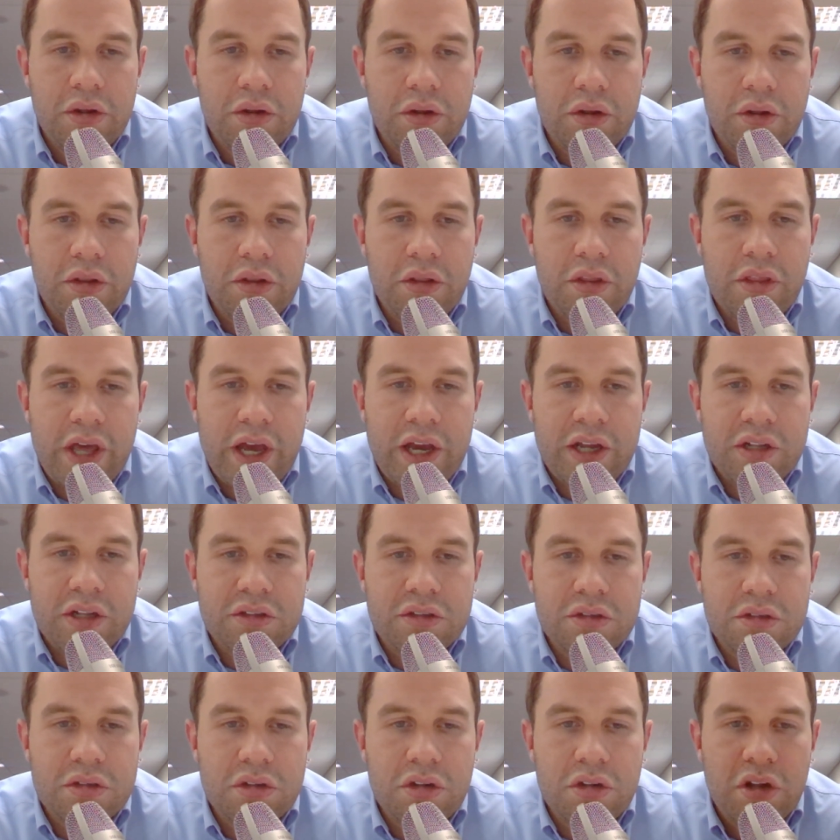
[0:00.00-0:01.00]

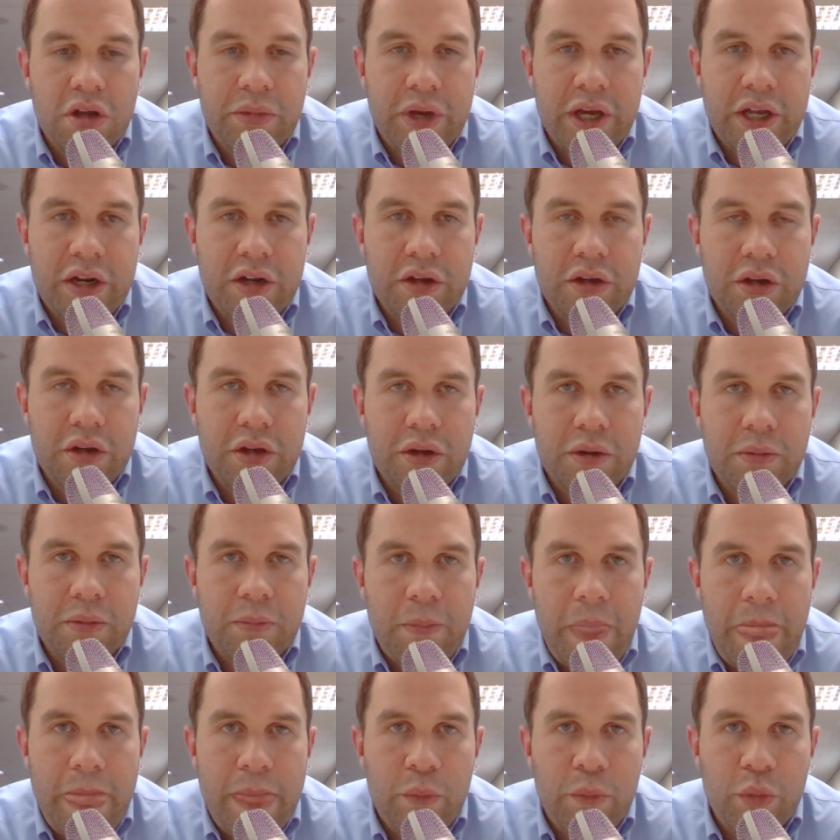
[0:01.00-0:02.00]
that no matter
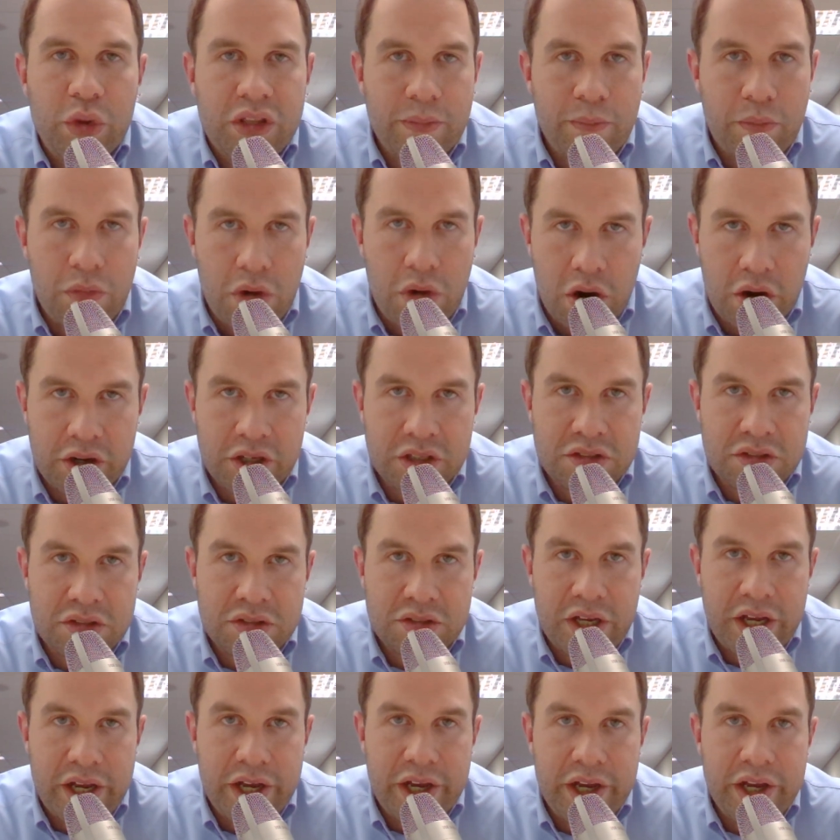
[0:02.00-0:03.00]
what the markets
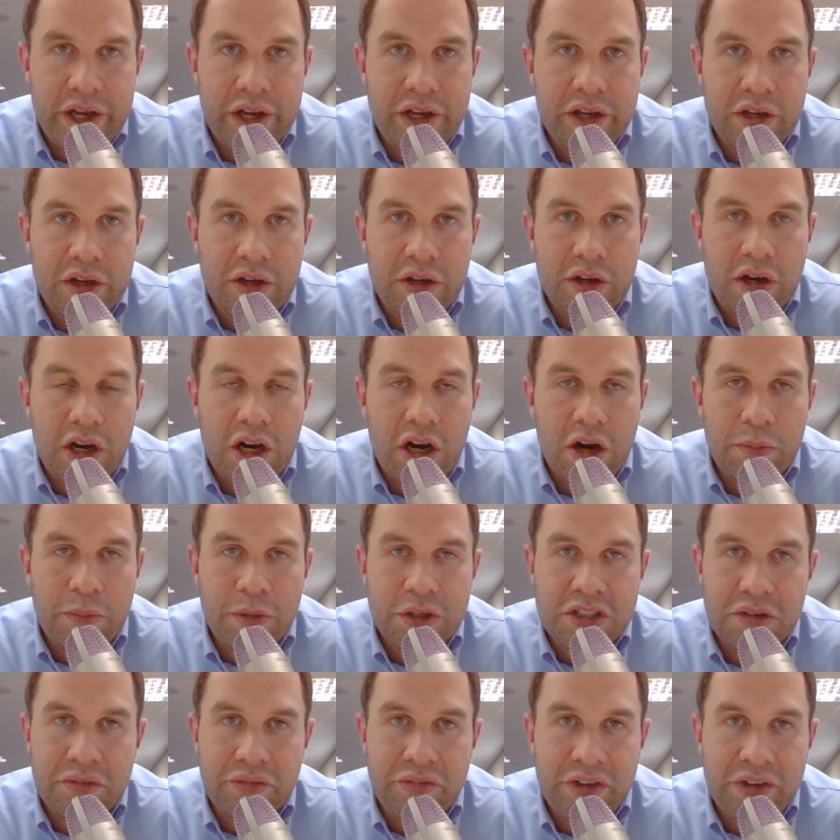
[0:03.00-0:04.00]
say, how
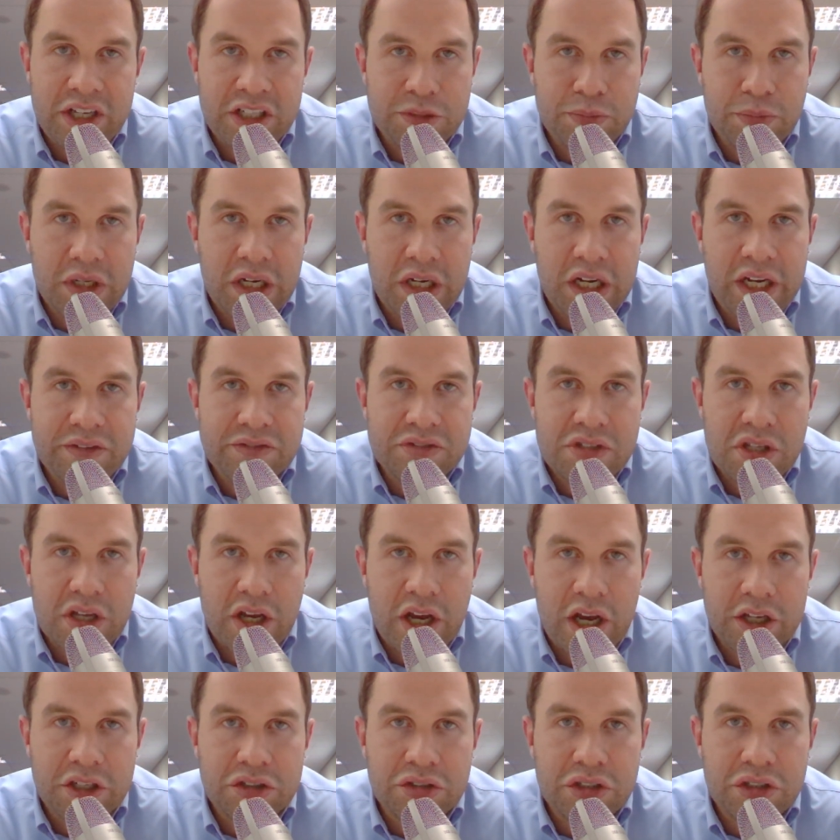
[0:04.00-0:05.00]
much investment leaves the
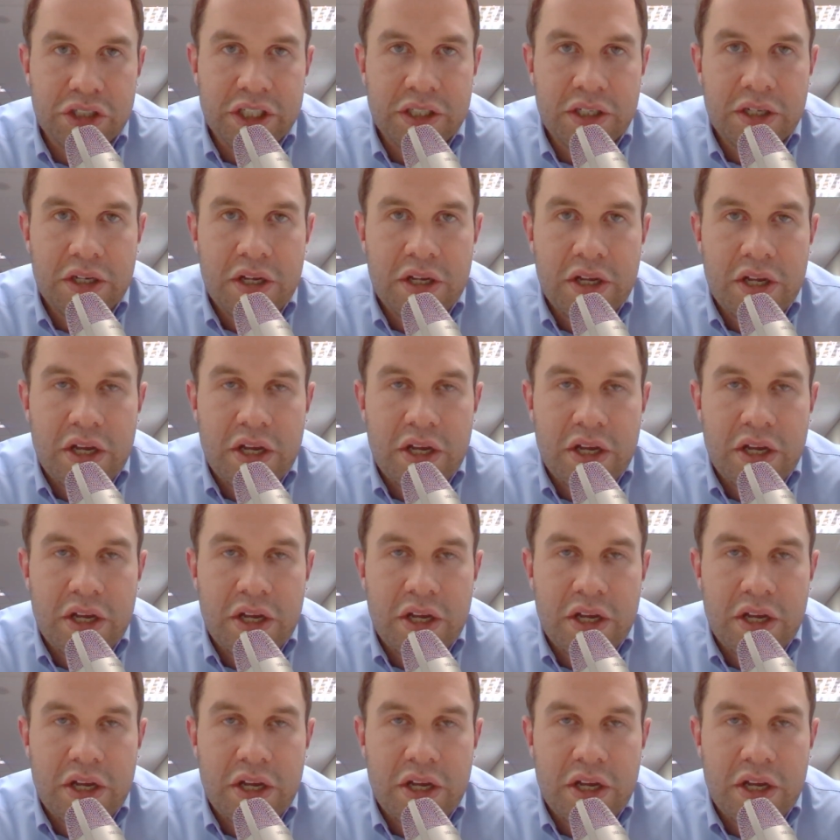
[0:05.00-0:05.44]
country,